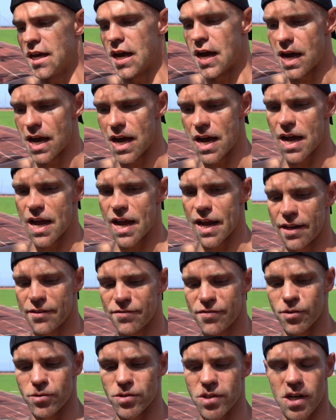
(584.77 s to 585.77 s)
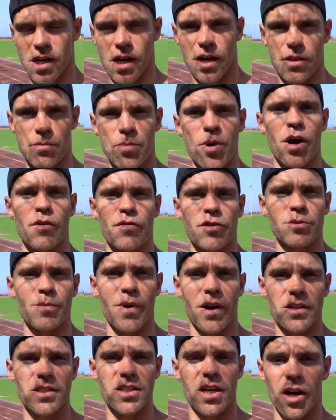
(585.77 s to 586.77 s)
and it feels like kind of the perfect
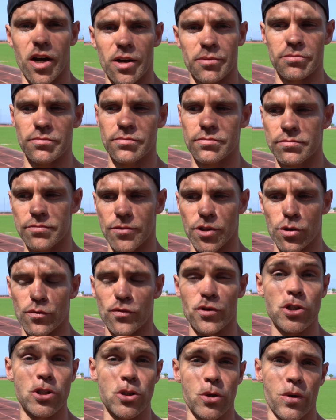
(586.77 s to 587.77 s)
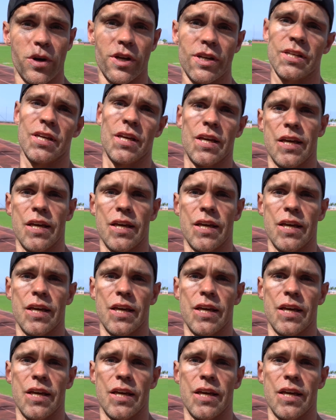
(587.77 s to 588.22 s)
amount of time that you've enjoyed,